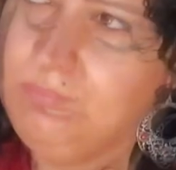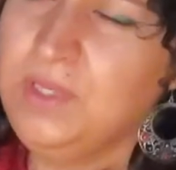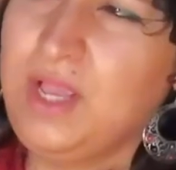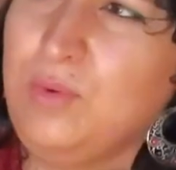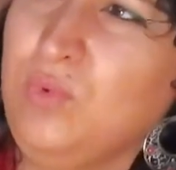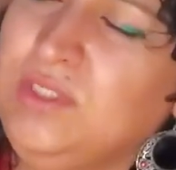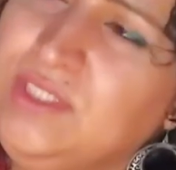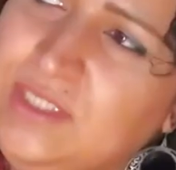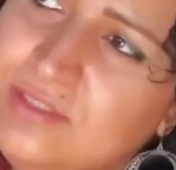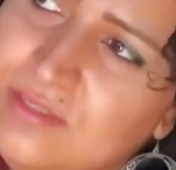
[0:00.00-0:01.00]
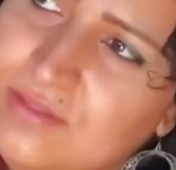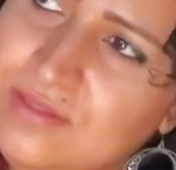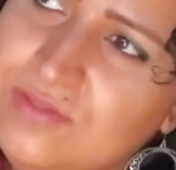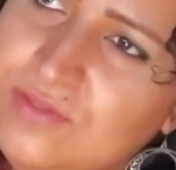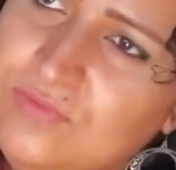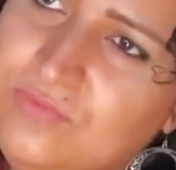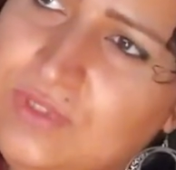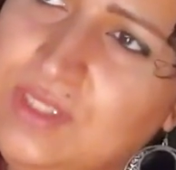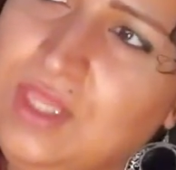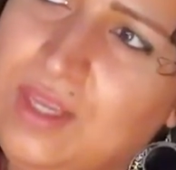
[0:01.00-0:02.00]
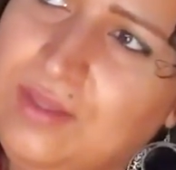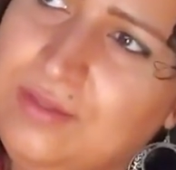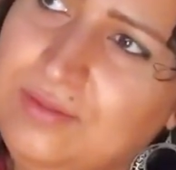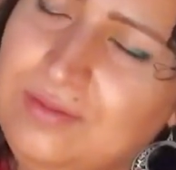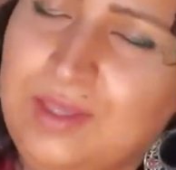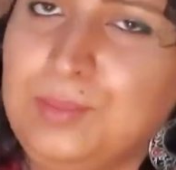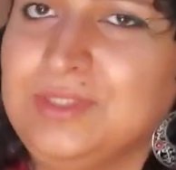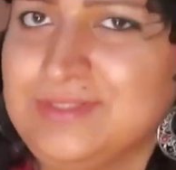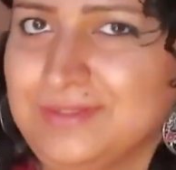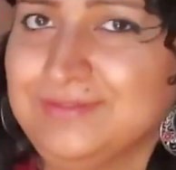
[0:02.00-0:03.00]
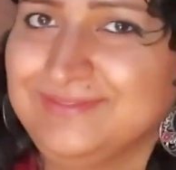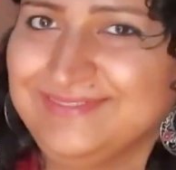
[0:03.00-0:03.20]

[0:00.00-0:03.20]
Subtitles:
But I wanted this to feel like I built it.